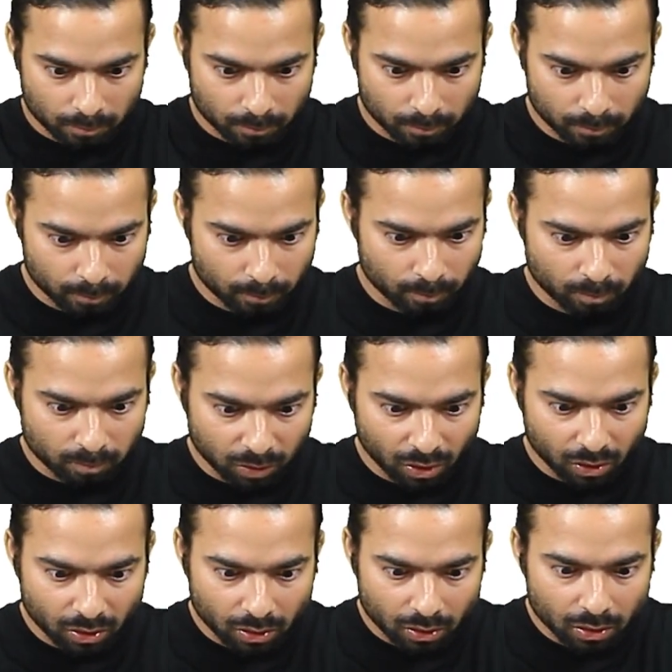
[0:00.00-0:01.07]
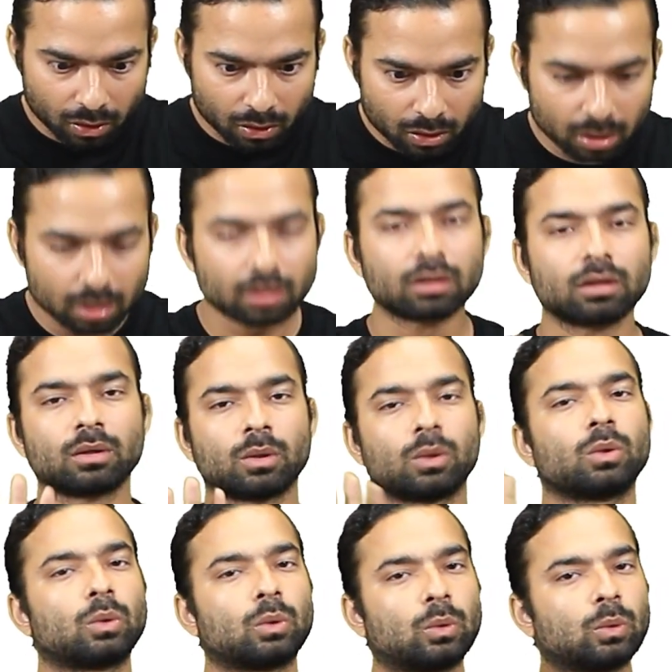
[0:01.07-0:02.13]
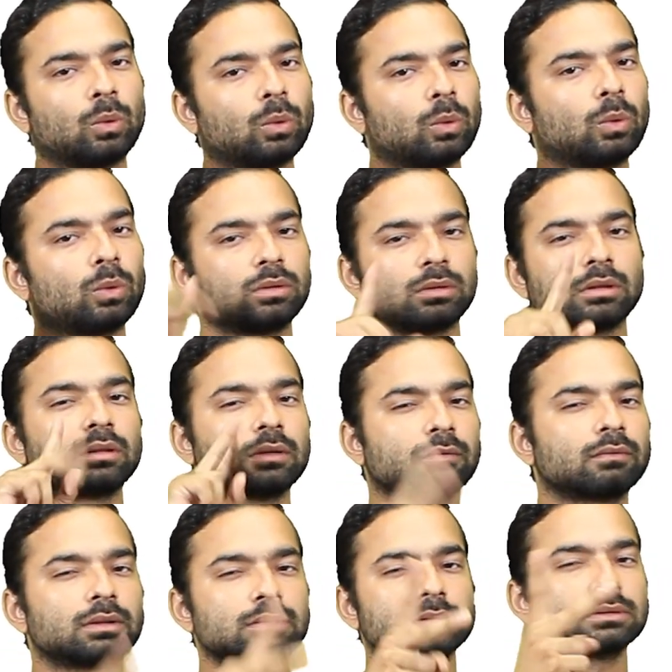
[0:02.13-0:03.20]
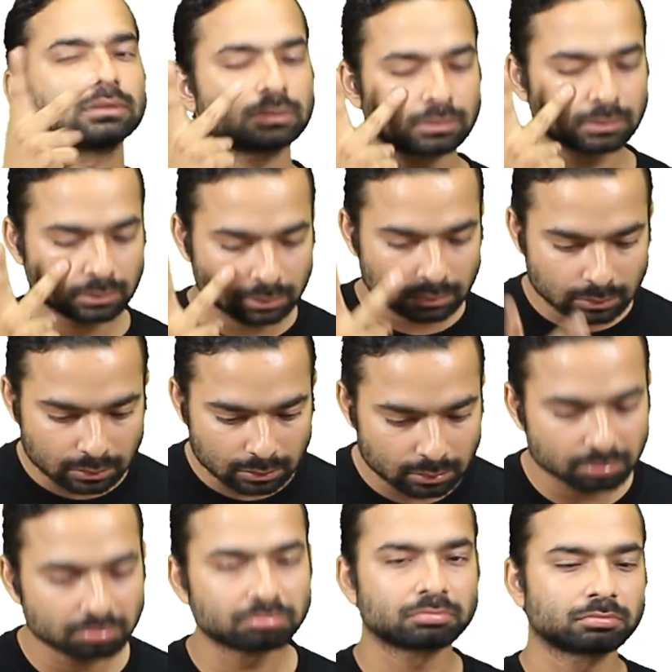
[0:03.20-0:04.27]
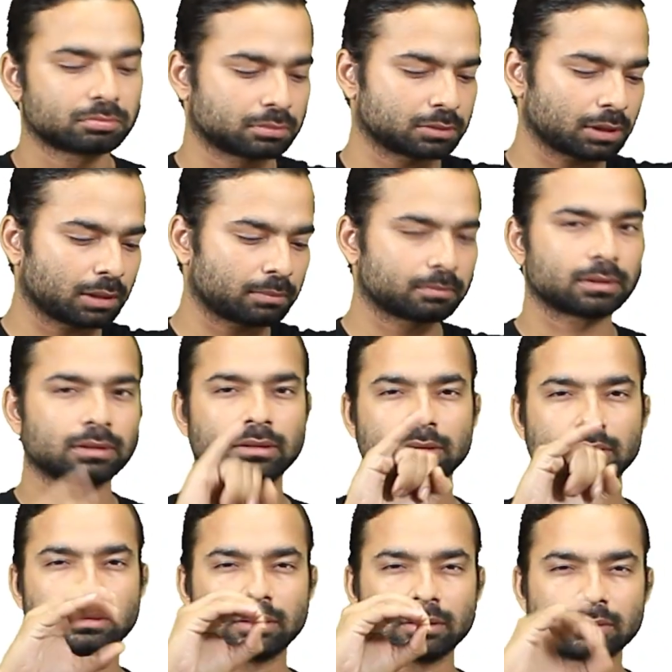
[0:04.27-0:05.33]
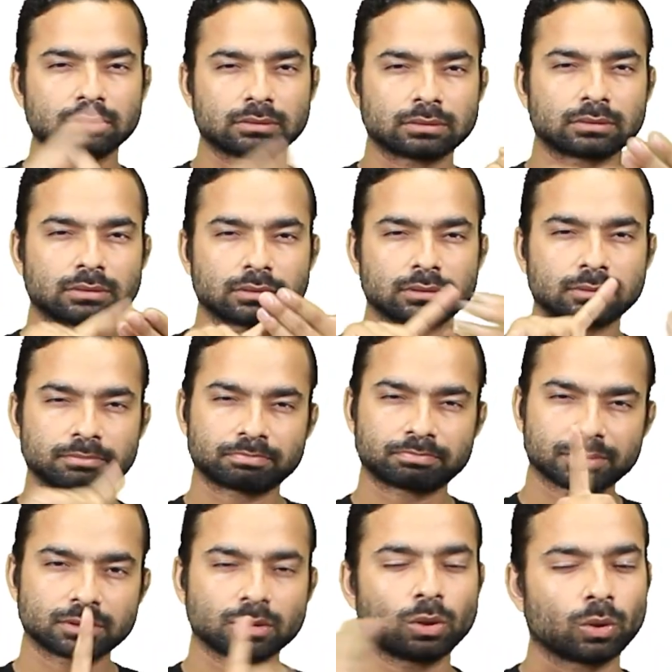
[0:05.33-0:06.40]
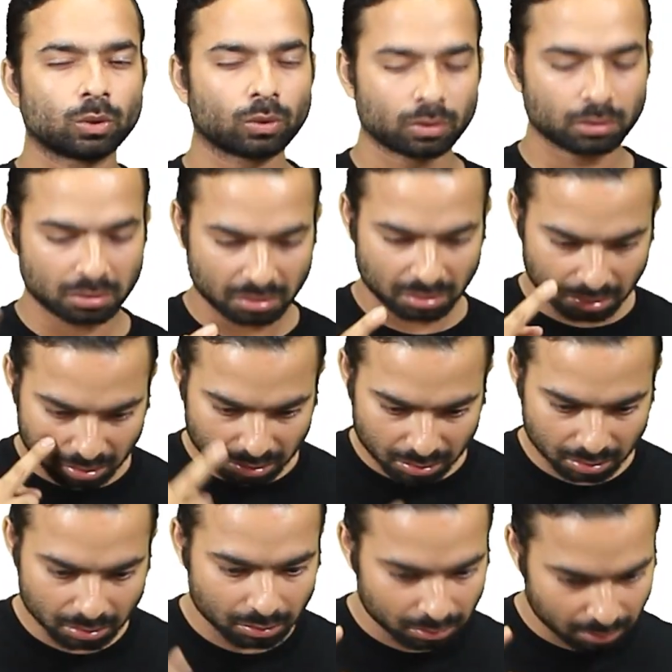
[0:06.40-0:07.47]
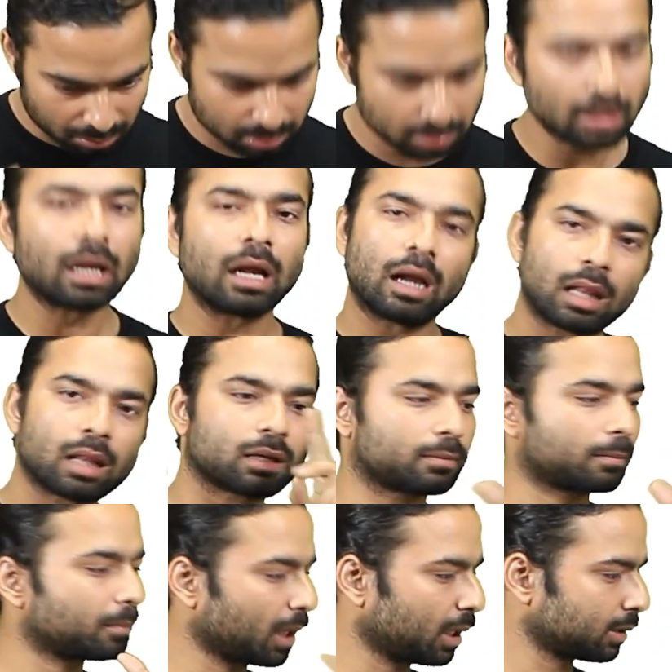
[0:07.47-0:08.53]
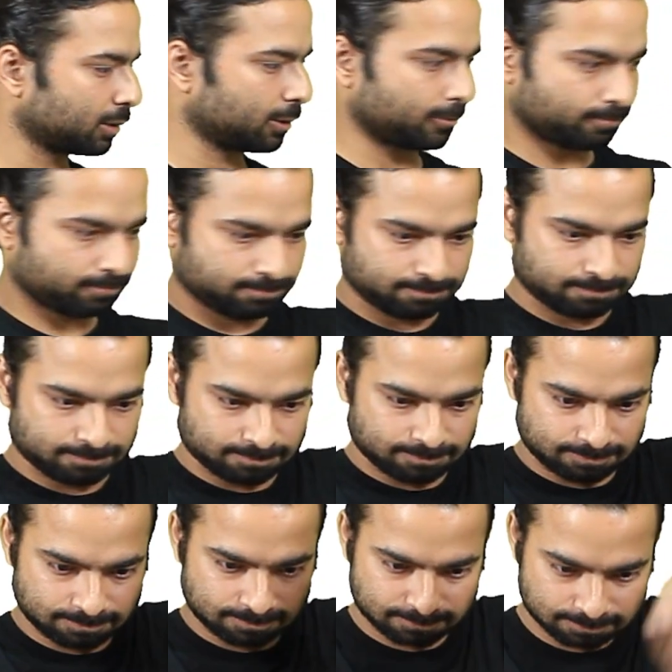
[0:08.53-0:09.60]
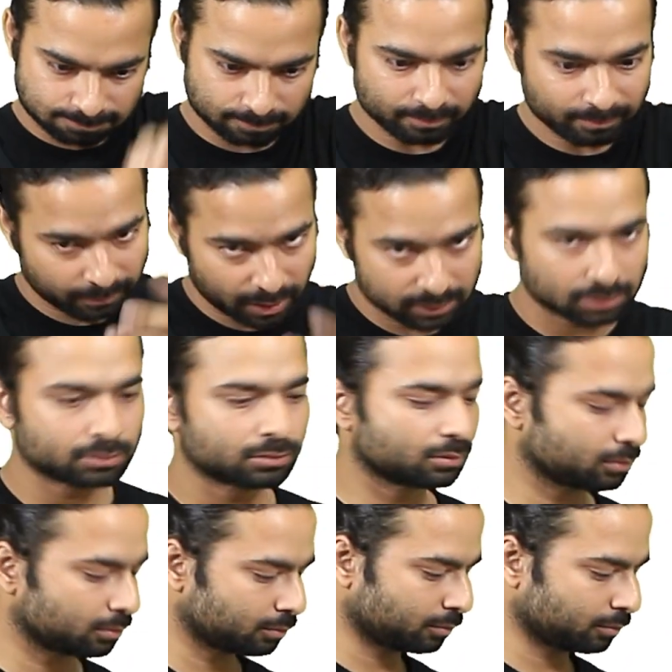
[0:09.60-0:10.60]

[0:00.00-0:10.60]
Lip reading: If the sample is indeed saturated and we have added too much water, it should be poured out of the plastic tray, measured, and removed from the final result tally.